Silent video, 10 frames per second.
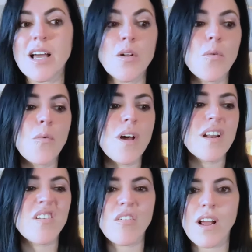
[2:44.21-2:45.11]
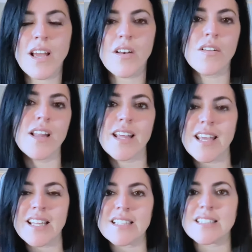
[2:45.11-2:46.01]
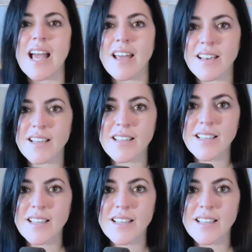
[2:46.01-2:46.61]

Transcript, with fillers: I don't want to cry. I don't like getting sad.